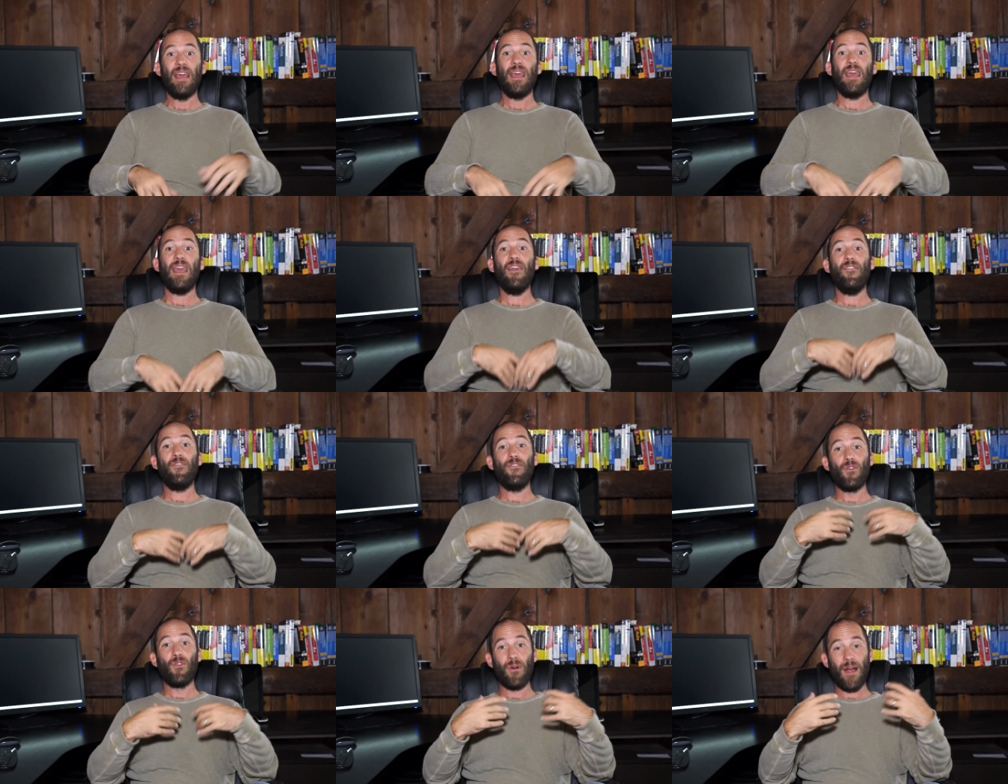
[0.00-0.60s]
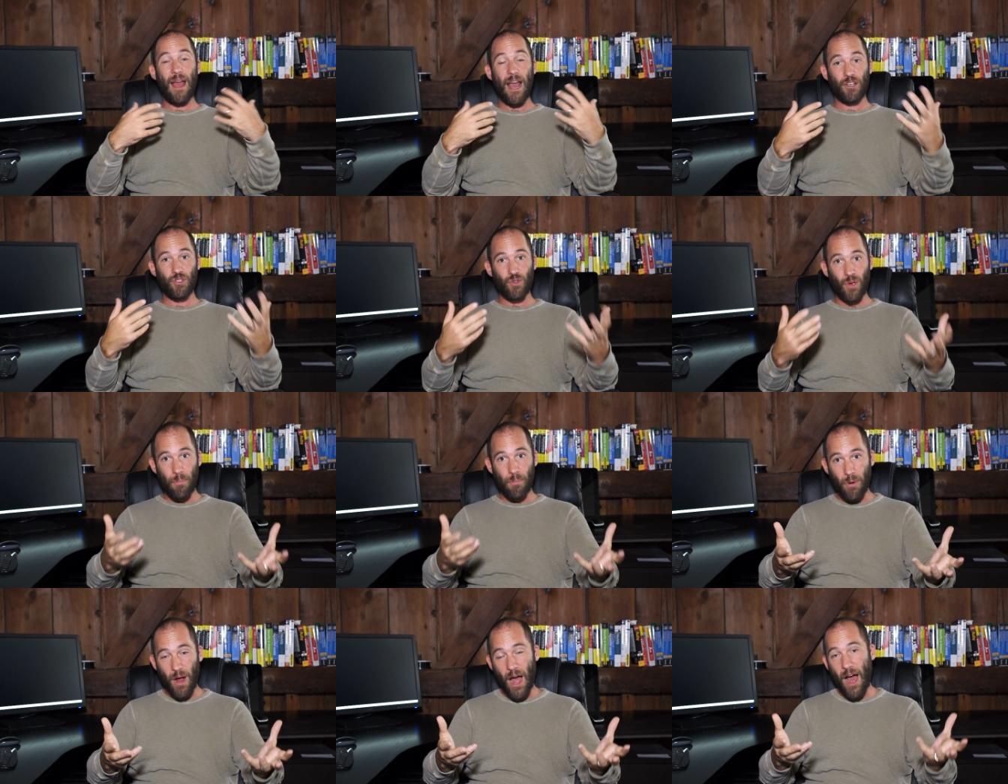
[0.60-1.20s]
if you're
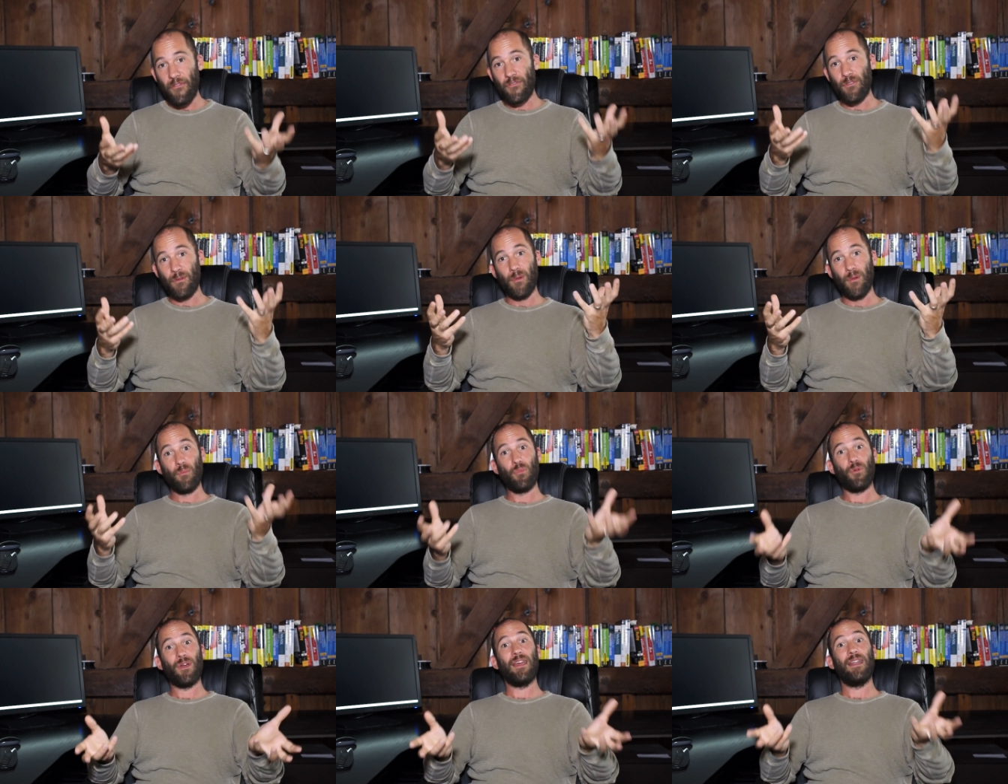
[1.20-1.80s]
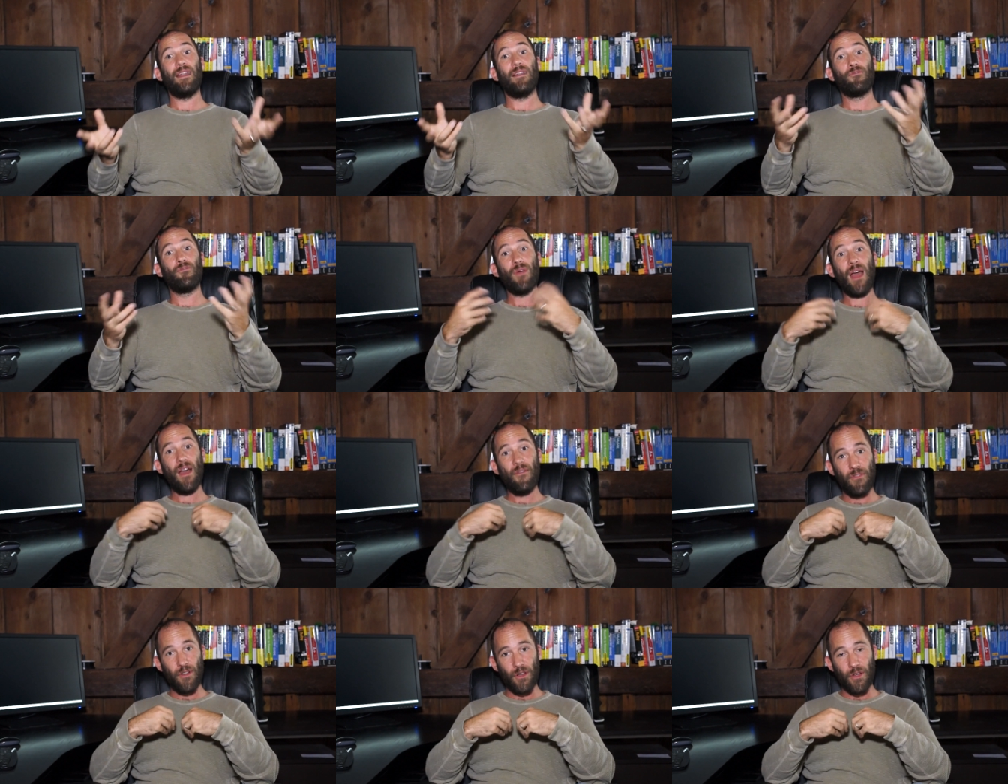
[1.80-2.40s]
actually profitable and bringing in
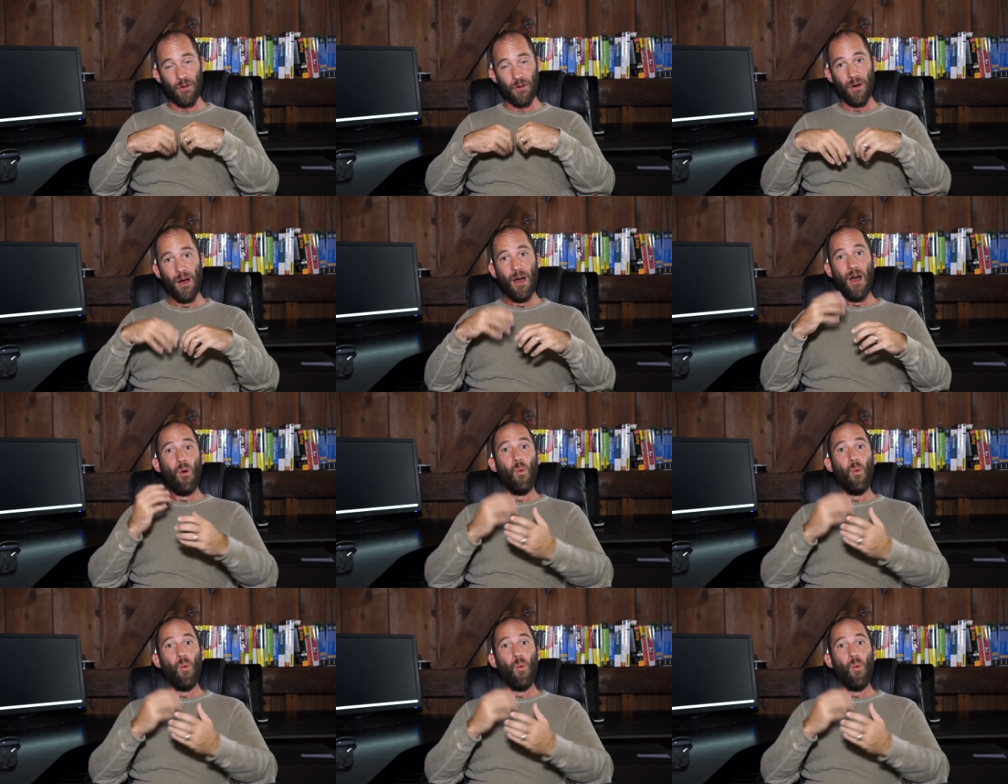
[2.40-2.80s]
revenue,